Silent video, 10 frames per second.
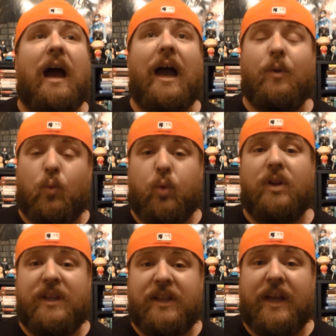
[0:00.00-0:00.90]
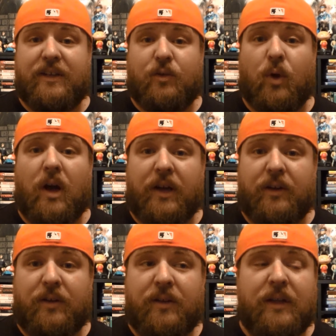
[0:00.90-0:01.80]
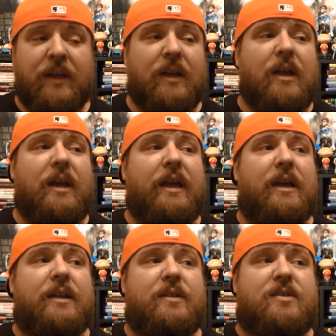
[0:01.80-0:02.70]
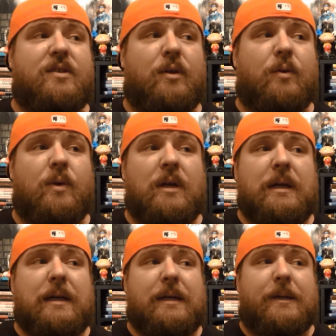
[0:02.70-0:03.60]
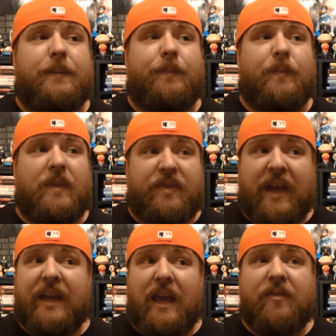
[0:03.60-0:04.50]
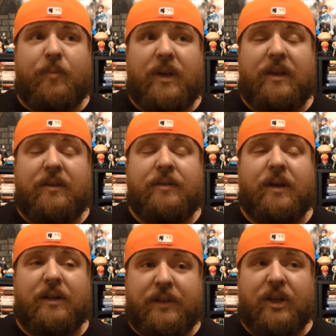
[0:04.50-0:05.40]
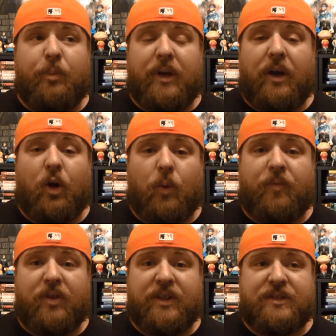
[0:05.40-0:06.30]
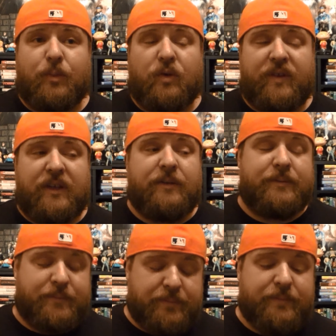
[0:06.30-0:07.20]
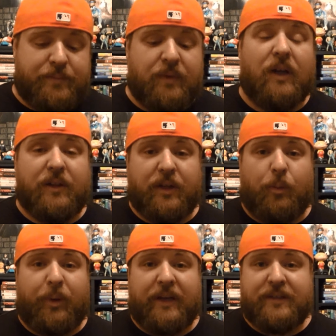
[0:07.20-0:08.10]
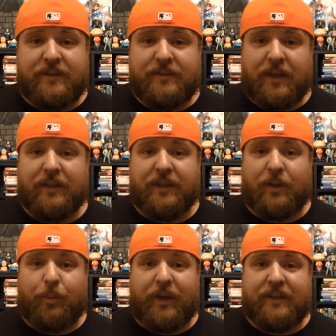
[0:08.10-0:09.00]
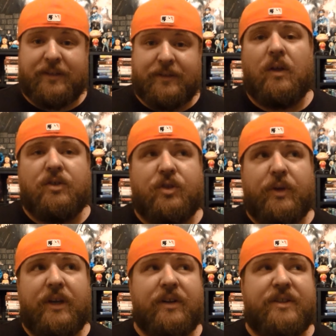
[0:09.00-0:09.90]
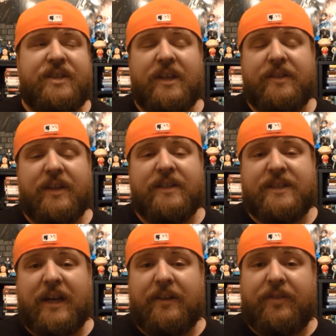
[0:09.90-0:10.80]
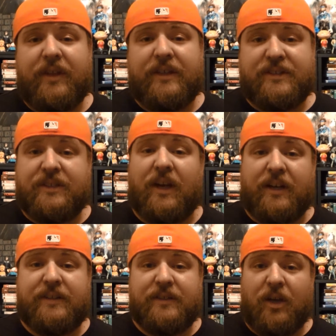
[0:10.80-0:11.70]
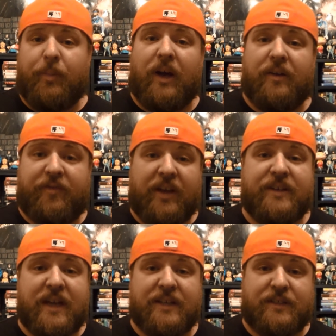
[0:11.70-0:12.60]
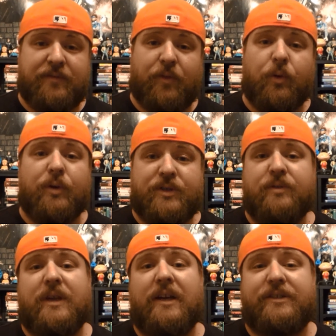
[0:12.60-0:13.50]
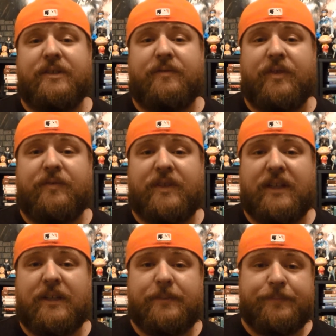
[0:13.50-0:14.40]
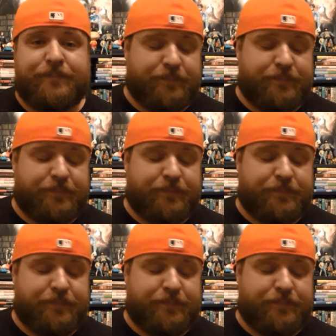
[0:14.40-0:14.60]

I really liked Chronicle, and so um, that gave me a little bit of hope for this movie, a little bit, a little bit. So here are the 10 things that I think sucked about Fantastic Four 2015